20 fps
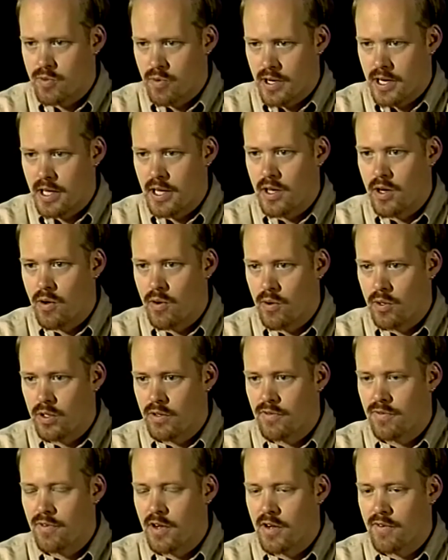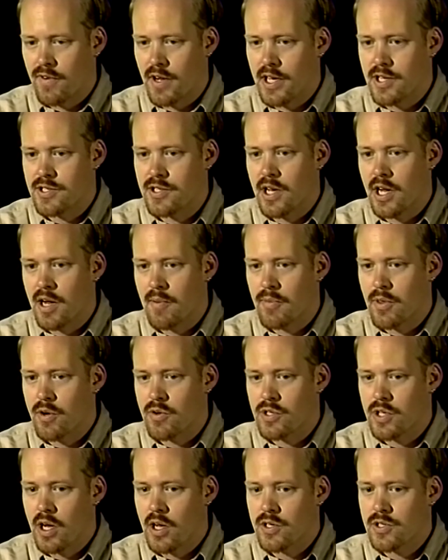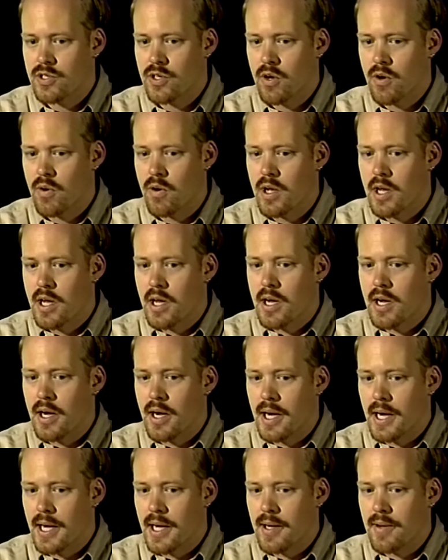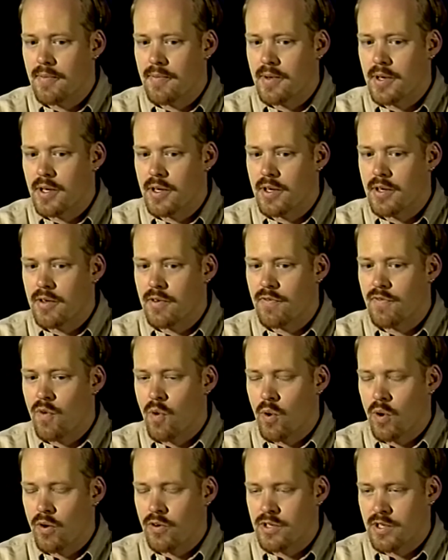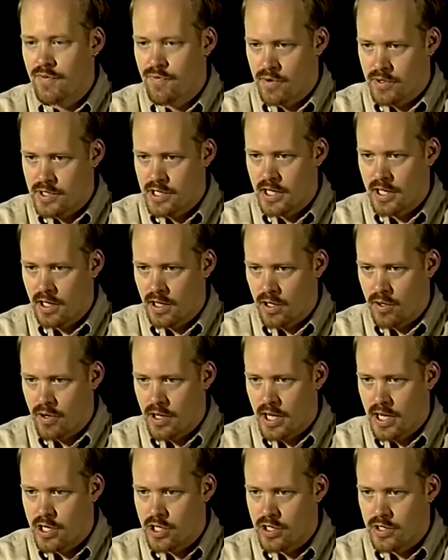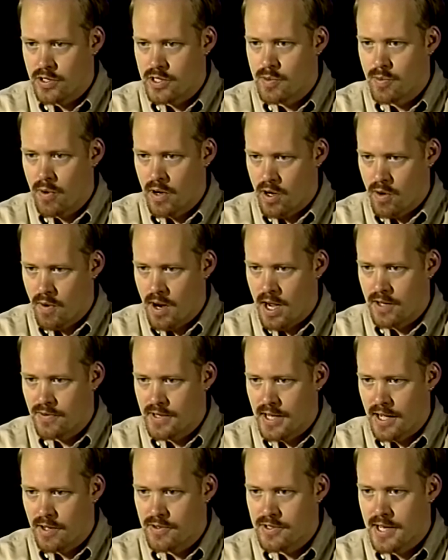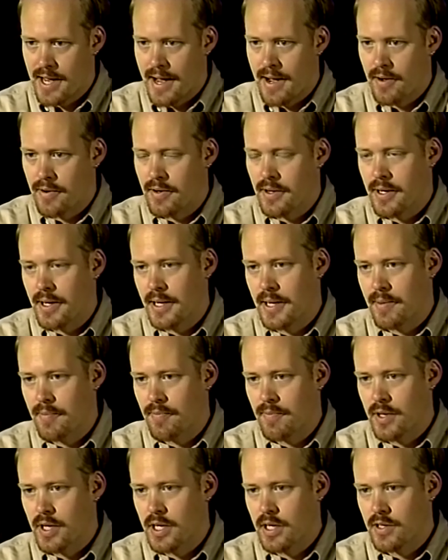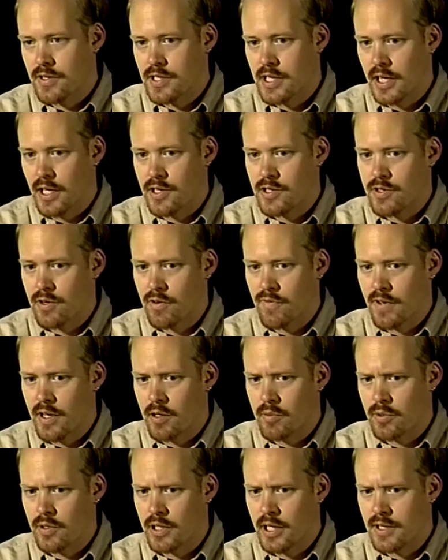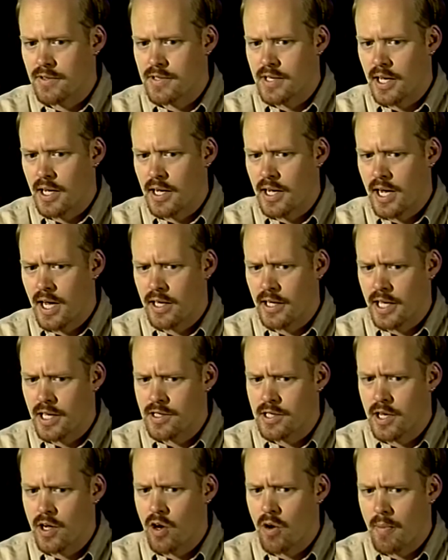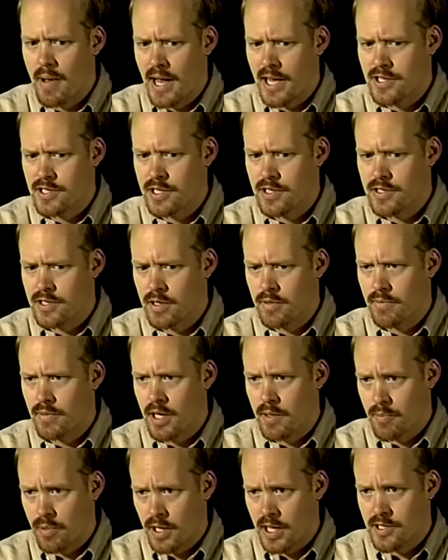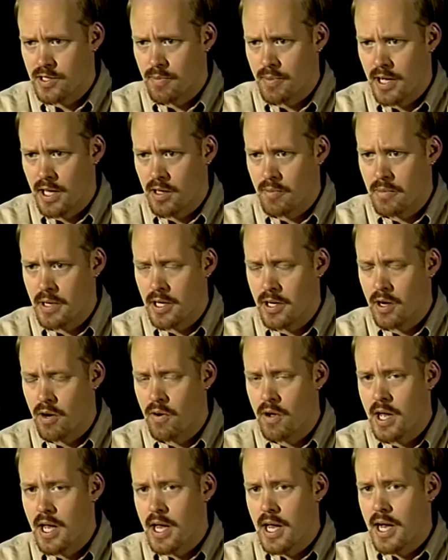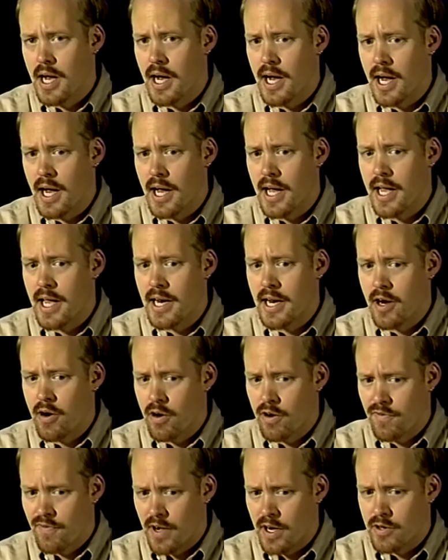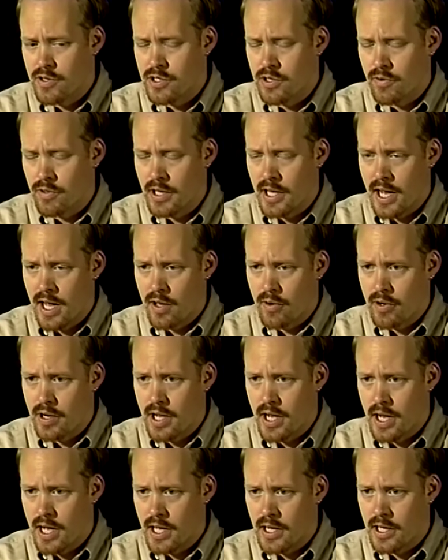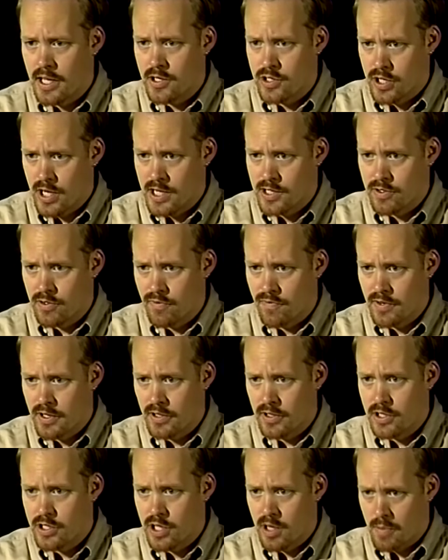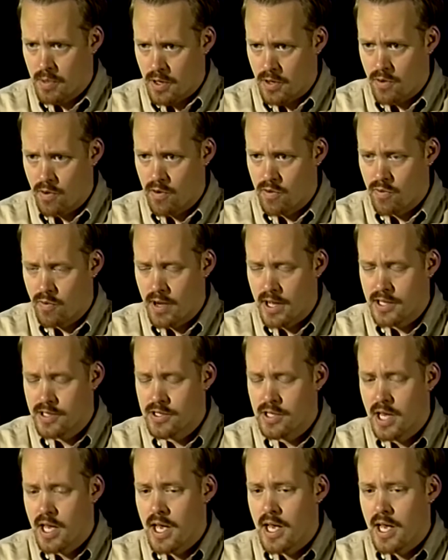way to get a hold of us. There's also 4 different ticket locations spread around downtown. Tickets are available at Caliente Home Accents at Plaza Palomino, at Eric Firestone Gallery at Jostler Village up in the Northwest,